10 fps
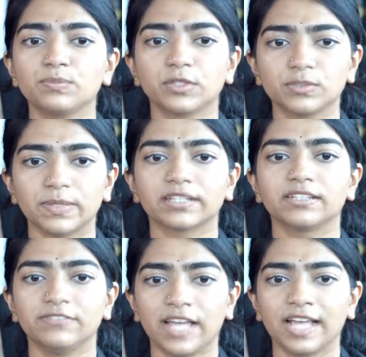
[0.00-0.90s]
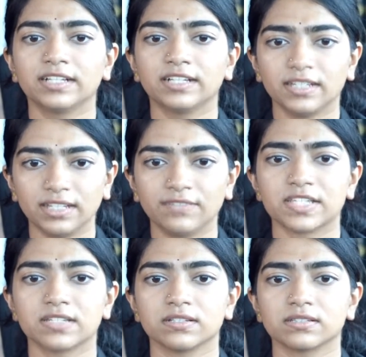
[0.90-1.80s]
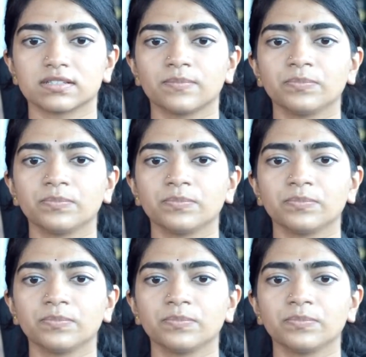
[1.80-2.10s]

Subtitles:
prospective anchor investors.